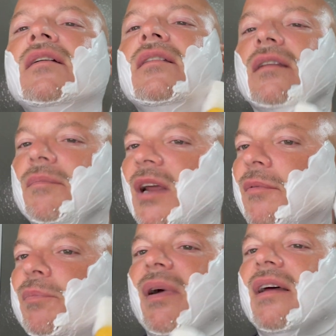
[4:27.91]

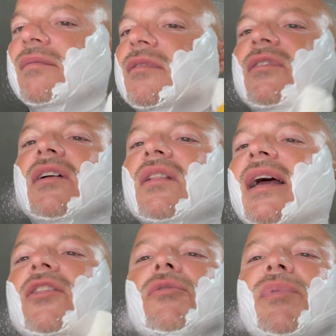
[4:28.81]
sometimes, but still
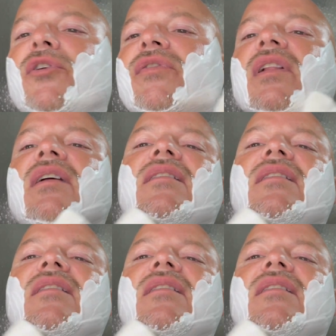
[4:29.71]
lathered beautifully,